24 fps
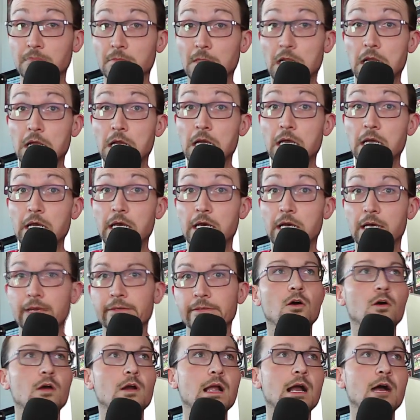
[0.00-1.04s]
Aha! Uh-huh.
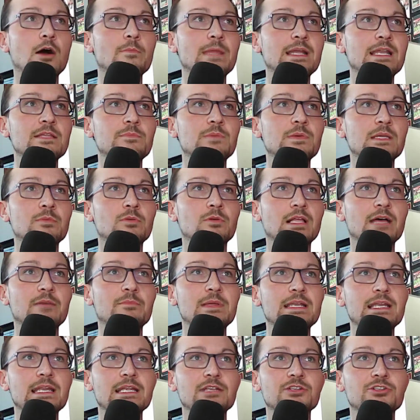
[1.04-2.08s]
Or how many people have
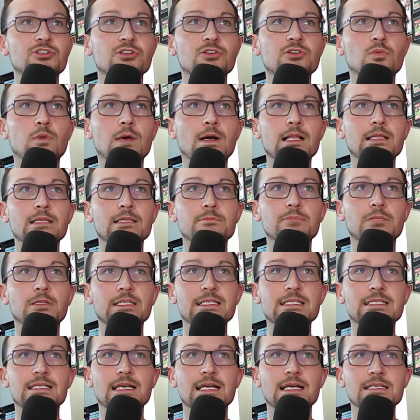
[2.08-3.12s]
been injured while in
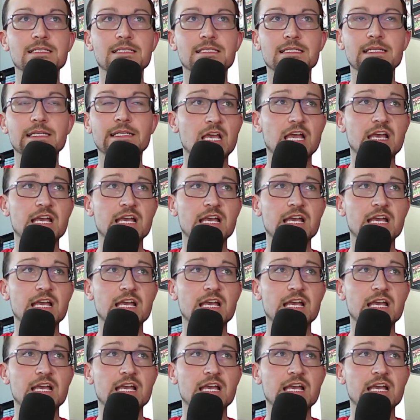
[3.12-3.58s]
police custody.